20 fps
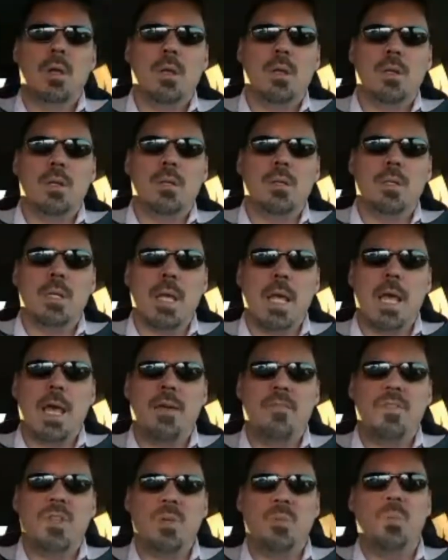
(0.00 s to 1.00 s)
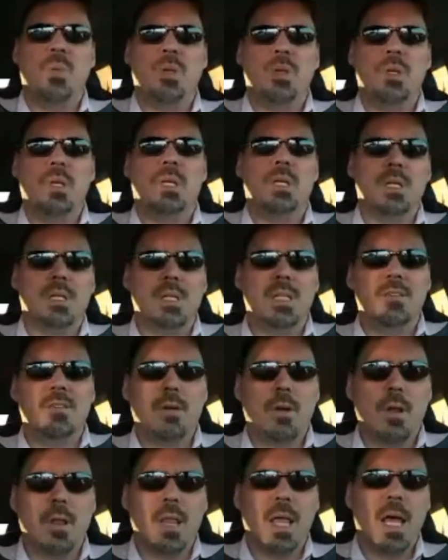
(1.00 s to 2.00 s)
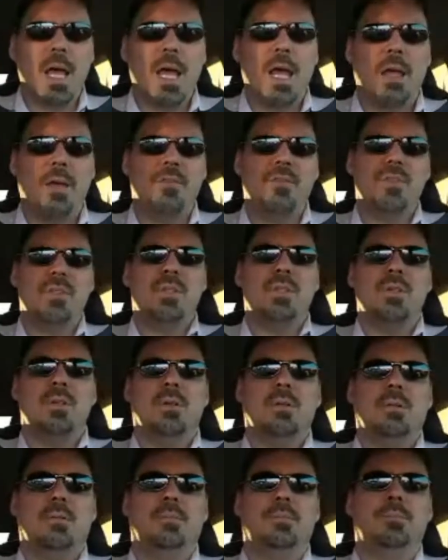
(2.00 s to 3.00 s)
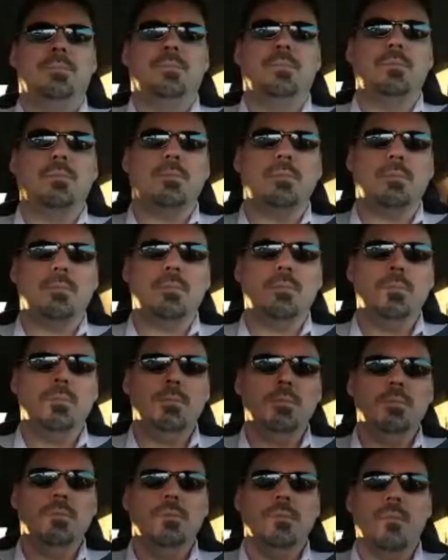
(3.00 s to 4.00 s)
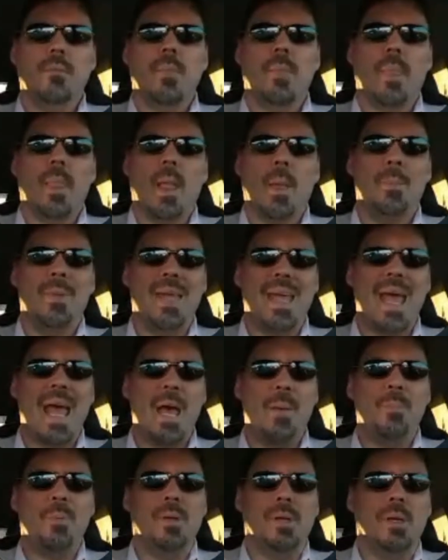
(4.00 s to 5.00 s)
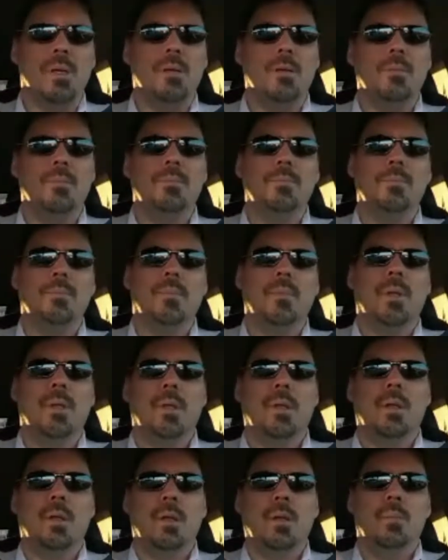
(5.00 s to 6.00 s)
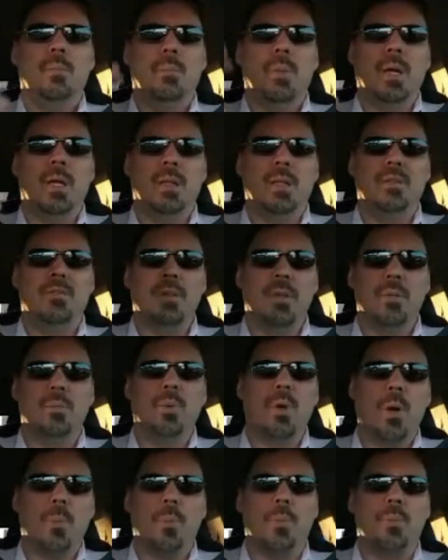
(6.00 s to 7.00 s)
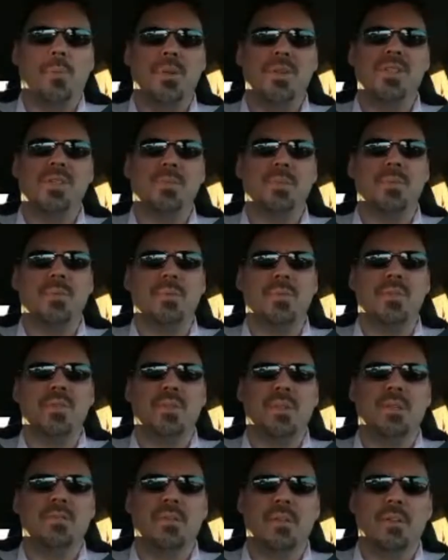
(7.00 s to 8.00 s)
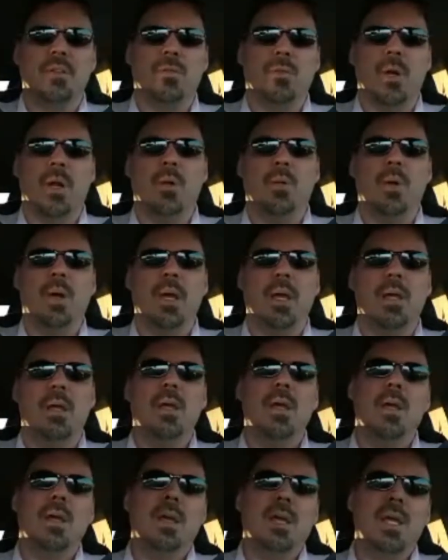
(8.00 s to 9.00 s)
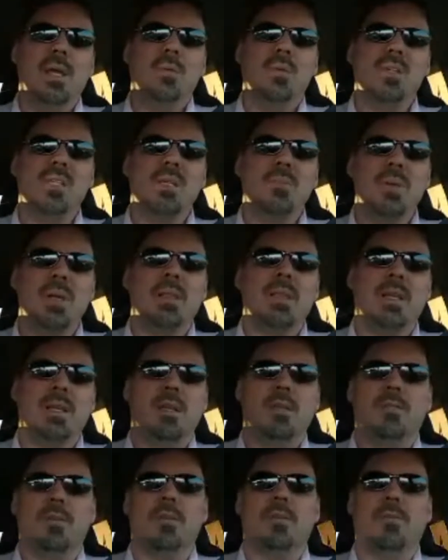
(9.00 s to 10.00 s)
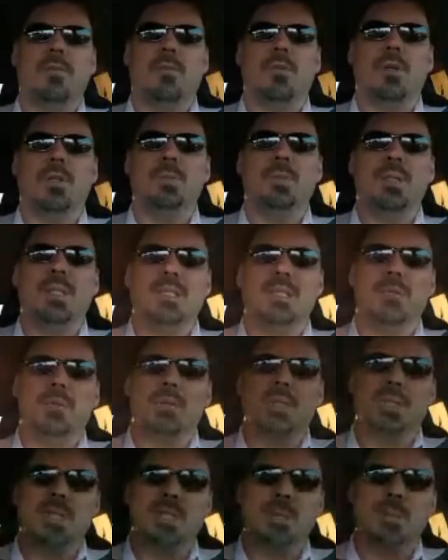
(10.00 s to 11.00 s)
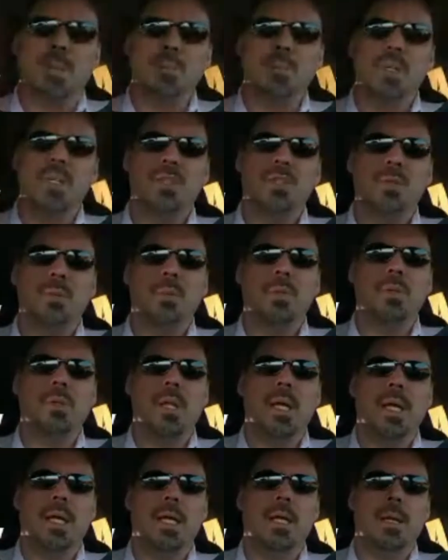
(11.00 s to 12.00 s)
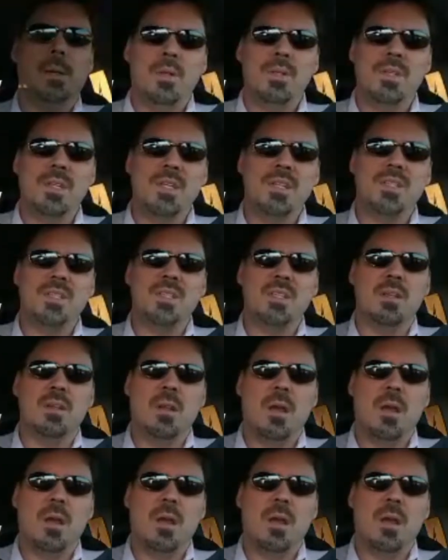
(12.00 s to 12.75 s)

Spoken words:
to have the ability to live our lives and be happy by living proper principles and living the right way. He wants to make that difficult for us because he wants us to be miserable like him. It's to not